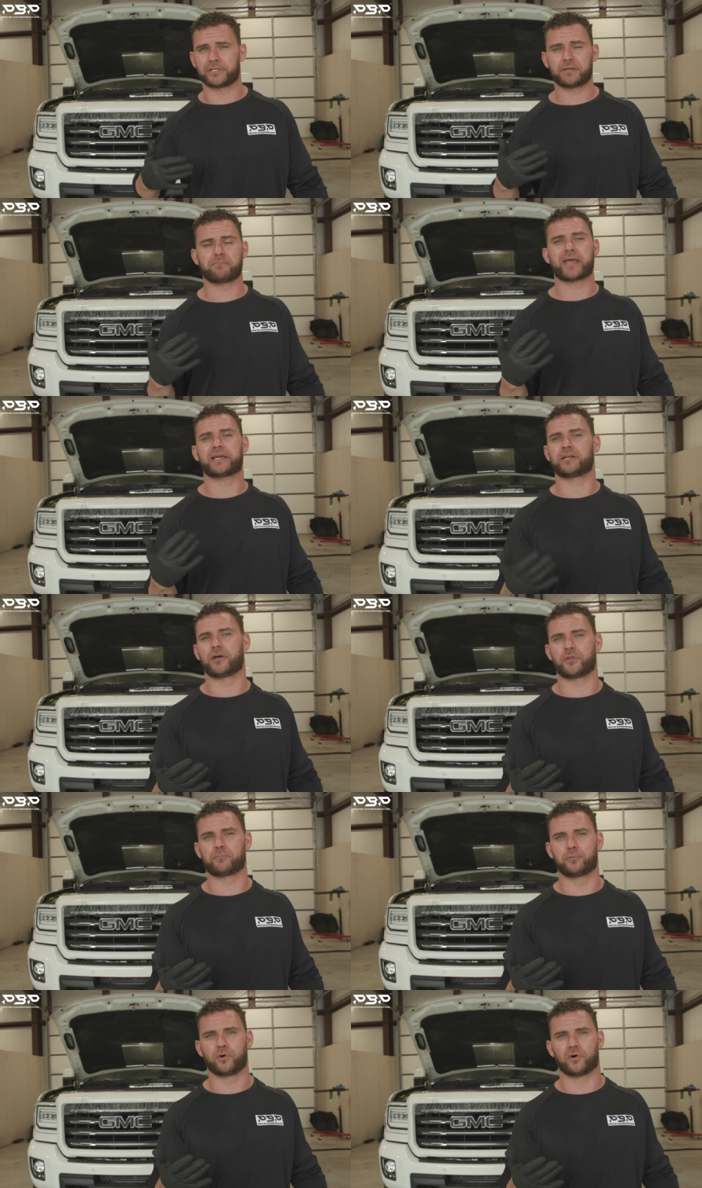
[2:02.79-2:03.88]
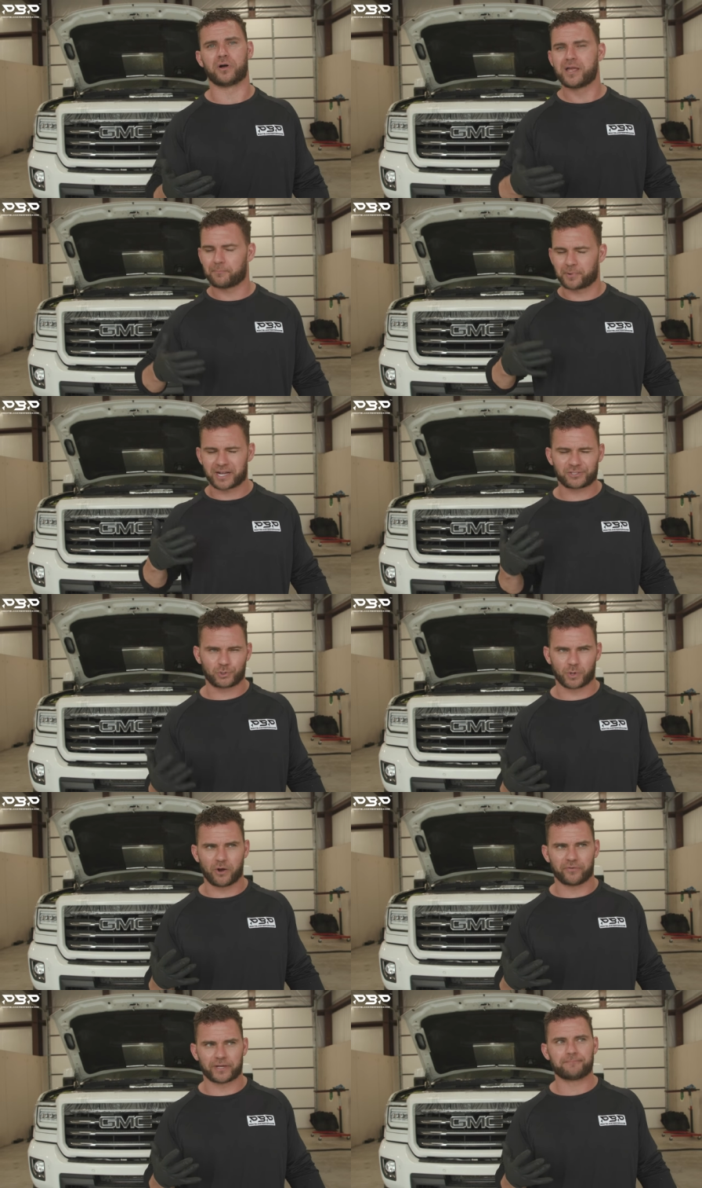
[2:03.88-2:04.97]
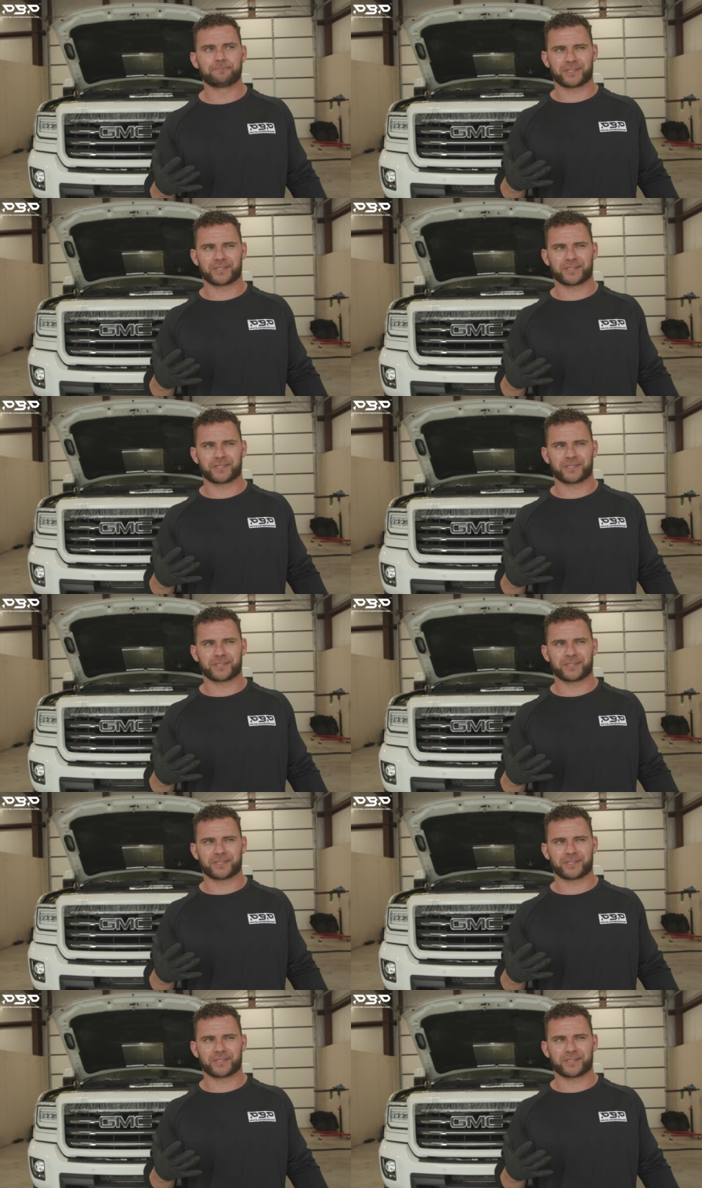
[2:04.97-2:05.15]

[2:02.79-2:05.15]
I didn't make another pull, but I drove it.